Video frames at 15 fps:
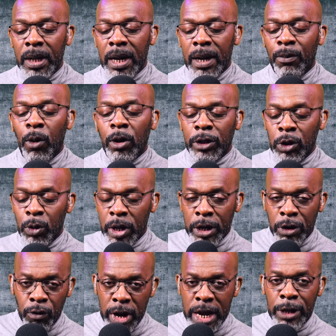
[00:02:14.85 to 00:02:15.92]
And once you
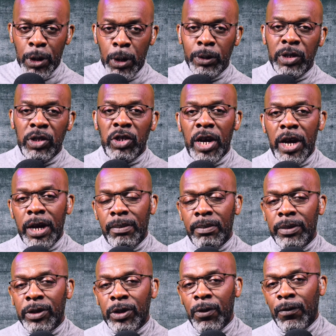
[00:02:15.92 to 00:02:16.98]
agree those
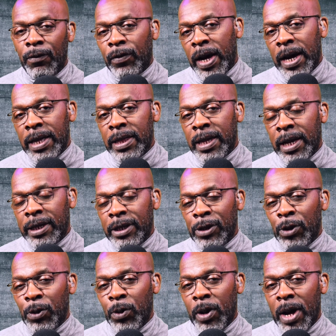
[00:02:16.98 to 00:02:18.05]
terms, you find that
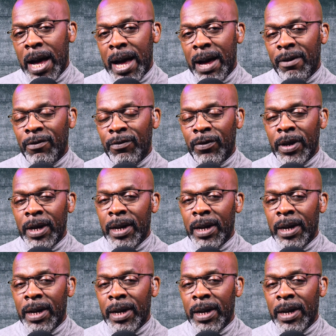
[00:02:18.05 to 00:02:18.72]
you have